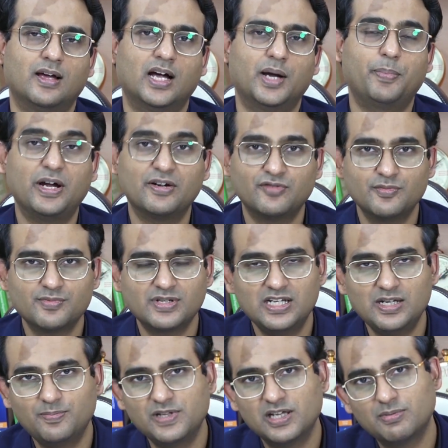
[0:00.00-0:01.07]
Apart from
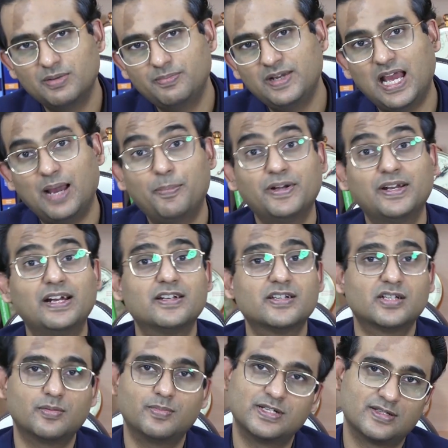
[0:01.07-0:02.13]
sleep, there may be appetite
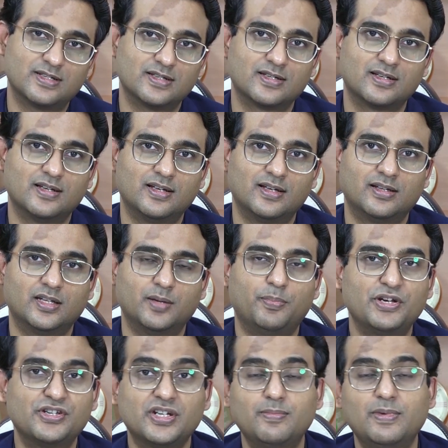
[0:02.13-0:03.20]
disturbances. The
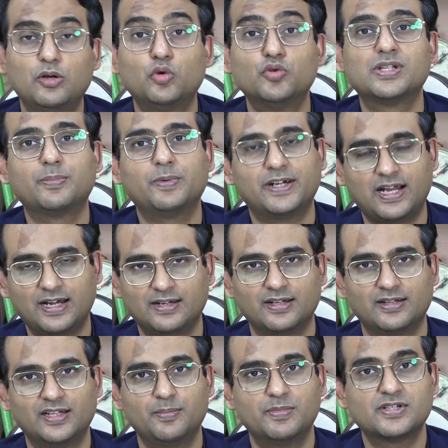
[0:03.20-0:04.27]
patient may lose
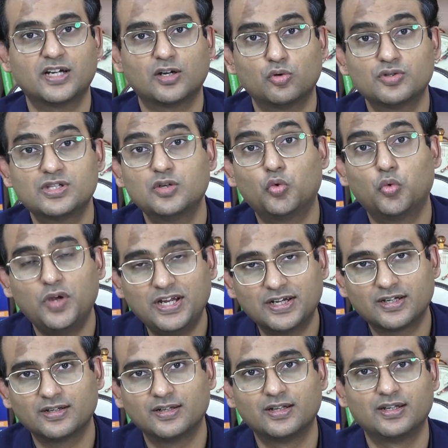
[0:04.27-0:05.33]
appetite. They may start losing
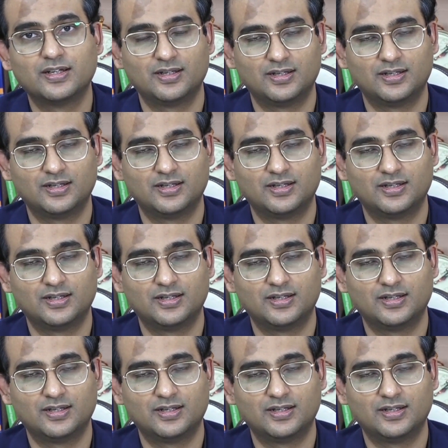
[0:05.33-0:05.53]
weight.